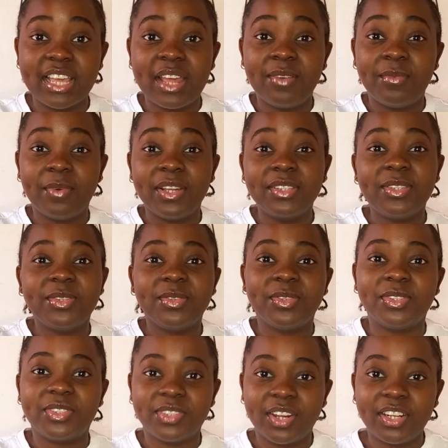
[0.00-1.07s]
And once you
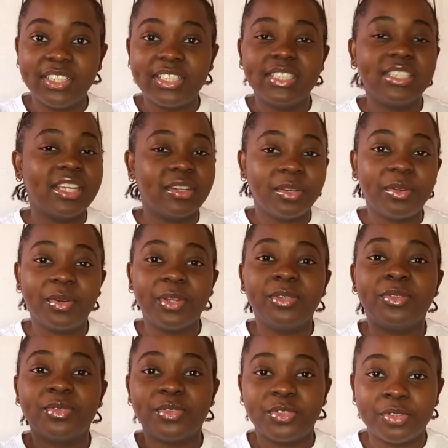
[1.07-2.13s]
start, you're not going
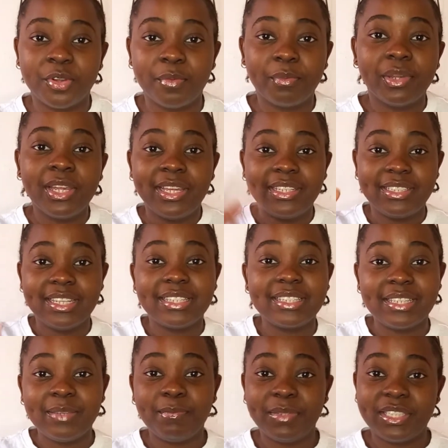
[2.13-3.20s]
to stop. Just
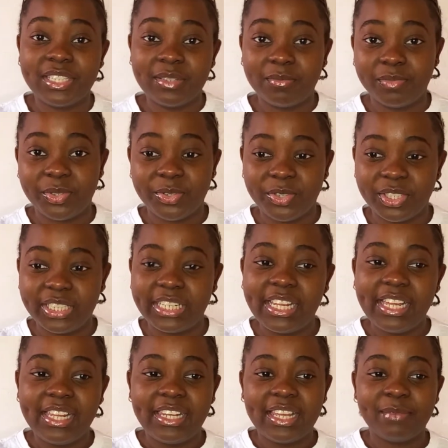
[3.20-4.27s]
keep it in motion.
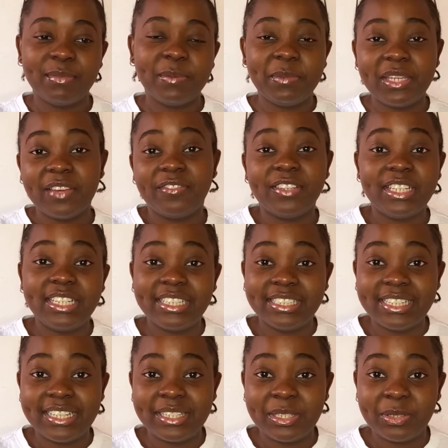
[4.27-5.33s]
Like, maybe you're feeling
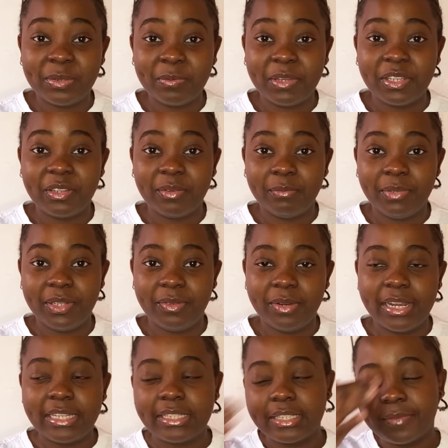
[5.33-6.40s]
lazy to make your bed,
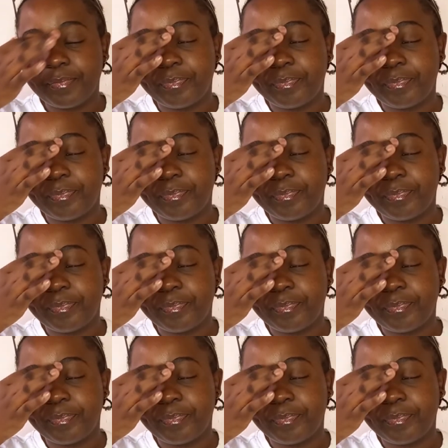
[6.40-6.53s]
right?